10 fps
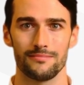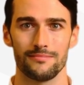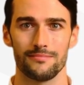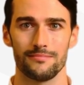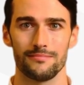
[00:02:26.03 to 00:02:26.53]

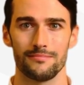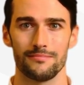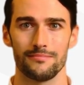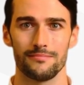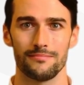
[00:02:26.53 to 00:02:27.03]

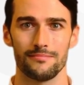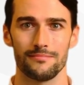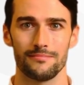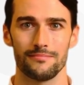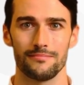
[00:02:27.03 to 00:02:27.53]

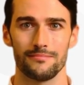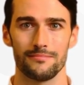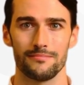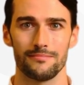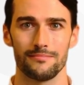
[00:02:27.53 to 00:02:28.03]

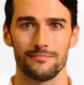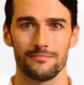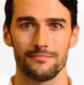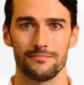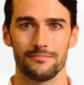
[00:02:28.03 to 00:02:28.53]

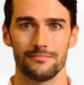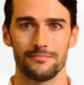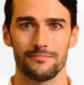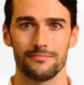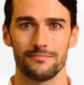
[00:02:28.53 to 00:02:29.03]

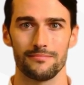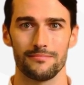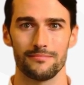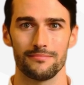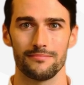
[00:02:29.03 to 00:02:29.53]

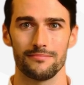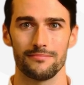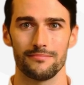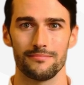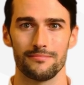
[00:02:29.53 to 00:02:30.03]

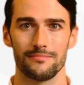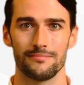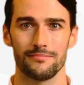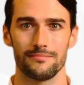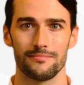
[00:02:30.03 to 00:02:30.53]

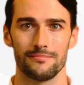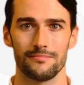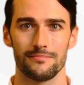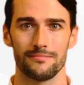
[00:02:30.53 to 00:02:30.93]
Nobody speaks.